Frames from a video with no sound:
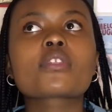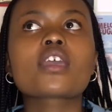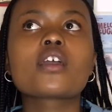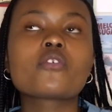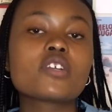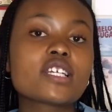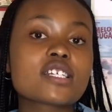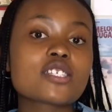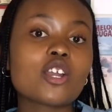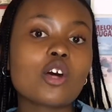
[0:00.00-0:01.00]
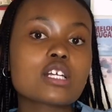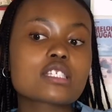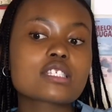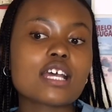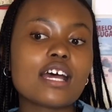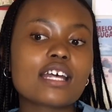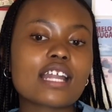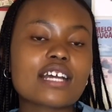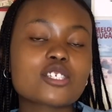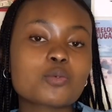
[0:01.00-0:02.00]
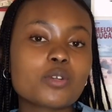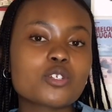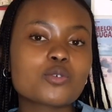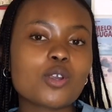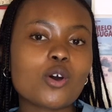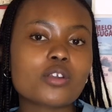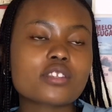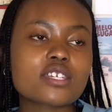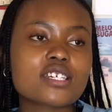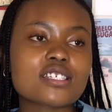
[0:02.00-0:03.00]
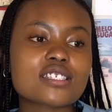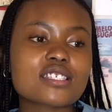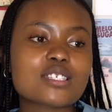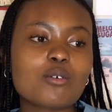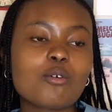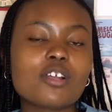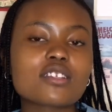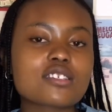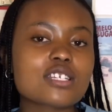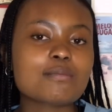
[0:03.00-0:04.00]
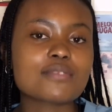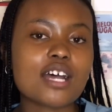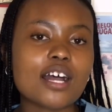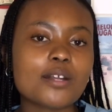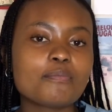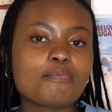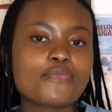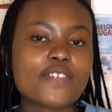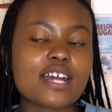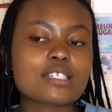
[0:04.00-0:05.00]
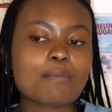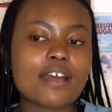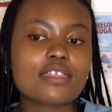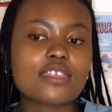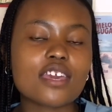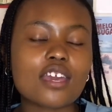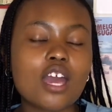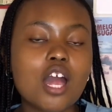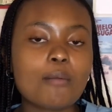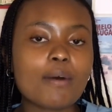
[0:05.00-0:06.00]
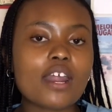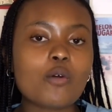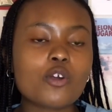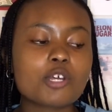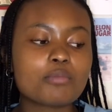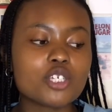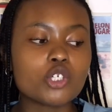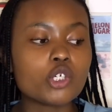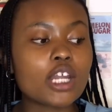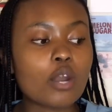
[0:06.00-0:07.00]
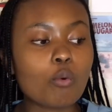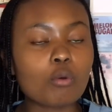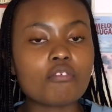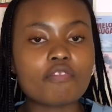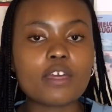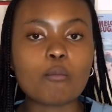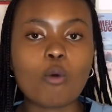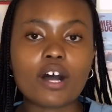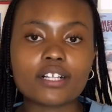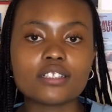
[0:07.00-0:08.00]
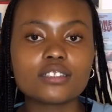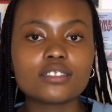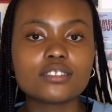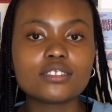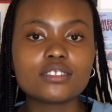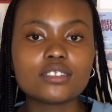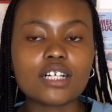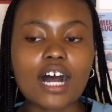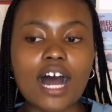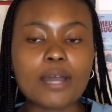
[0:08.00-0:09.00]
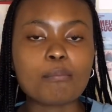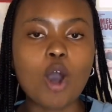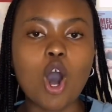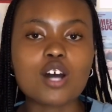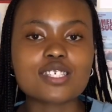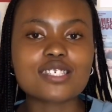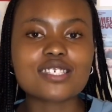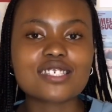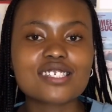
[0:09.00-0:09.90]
it really is a lot, and I just want to do a lot of things all at the same time. That's my thing, but I want to be good at all of them while I pass